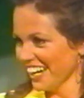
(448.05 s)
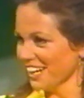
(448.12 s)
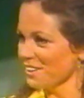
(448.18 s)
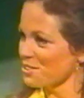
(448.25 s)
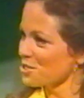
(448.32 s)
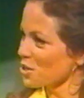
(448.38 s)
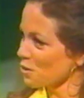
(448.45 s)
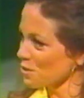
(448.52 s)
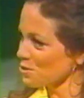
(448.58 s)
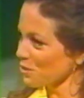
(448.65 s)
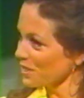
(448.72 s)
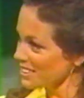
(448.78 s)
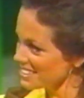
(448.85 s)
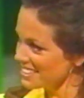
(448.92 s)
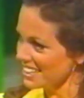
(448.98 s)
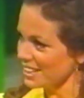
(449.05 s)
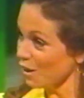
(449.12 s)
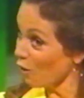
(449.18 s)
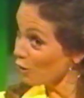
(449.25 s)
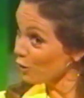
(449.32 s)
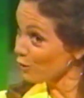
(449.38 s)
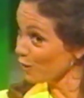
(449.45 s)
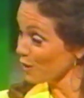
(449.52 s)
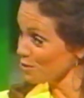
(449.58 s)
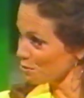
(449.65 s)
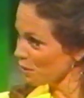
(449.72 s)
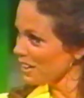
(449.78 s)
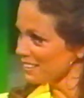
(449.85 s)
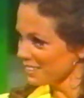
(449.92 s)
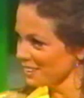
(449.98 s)
And so everyone's always saying, oh, you've
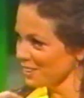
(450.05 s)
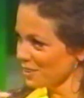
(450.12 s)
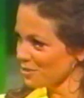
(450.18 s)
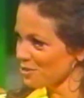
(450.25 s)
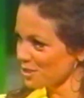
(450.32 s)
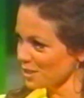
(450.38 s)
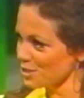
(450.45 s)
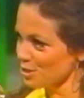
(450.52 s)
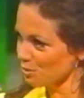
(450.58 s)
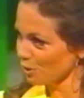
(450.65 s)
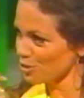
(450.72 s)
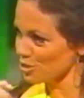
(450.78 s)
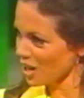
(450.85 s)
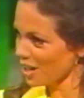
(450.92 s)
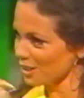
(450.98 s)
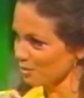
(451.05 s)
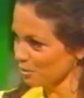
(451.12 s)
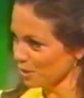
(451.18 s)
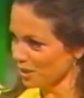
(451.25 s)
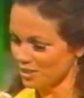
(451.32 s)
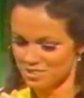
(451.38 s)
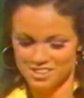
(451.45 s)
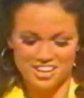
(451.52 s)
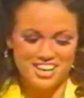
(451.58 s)
lost weight. Then he goes and eats some more chocolate bars.